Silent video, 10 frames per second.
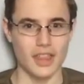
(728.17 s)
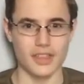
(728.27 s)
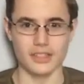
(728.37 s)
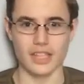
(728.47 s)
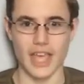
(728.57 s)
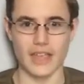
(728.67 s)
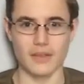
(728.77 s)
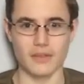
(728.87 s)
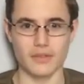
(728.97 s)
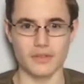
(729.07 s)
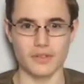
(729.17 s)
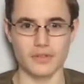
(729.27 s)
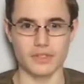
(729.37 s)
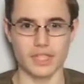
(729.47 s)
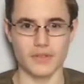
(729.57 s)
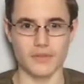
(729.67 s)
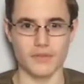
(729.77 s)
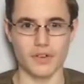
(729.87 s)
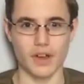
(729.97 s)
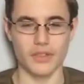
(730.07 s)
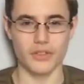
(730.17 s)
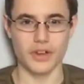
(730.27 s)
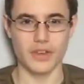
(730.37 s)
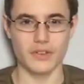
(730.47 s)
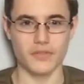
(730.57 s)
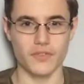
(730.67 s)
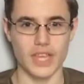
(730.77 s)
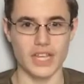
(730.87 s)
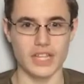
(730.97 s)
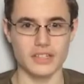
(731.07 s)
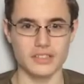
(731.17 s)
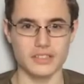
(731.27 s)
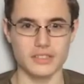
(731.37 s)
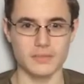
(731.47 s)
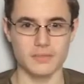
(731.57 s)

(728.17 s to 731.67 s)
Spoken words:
There's 8753 Phoenix.